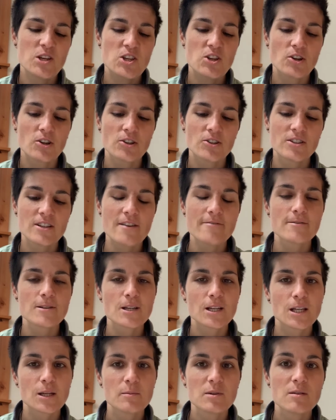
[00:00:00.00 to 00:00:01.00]
You're definitely
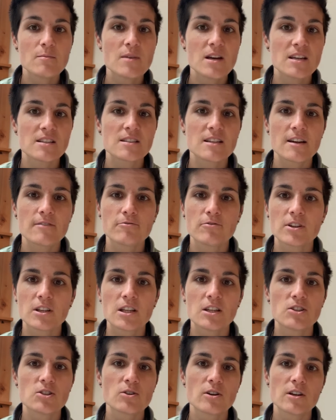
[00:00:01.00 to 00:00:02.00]
going to be missed. I've
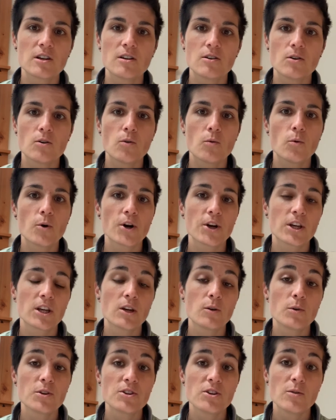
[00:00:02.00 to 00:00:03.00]
really enjoyed
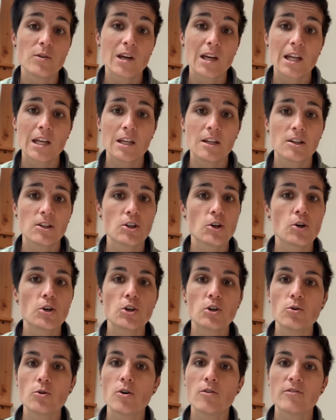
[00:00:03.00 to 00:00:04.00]
working with you and getting to know
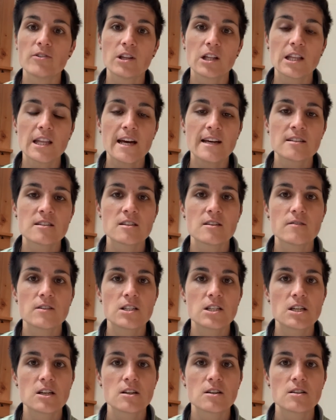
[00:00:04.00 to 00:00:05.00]
you over the last
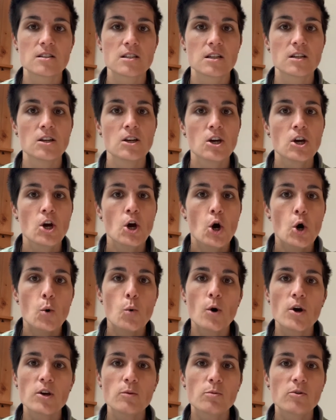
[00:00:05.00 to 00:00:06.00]
seven years. And
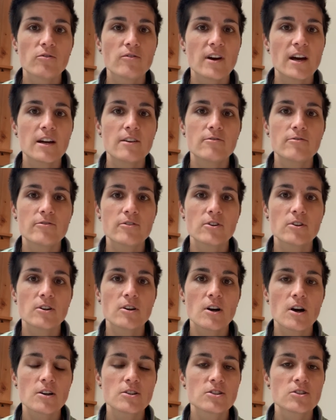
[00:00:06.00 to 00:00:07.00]
what you provide
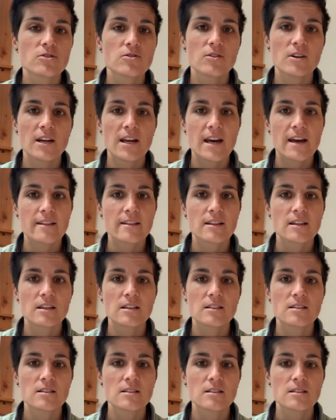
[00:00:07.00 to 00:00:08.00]
for our student athletes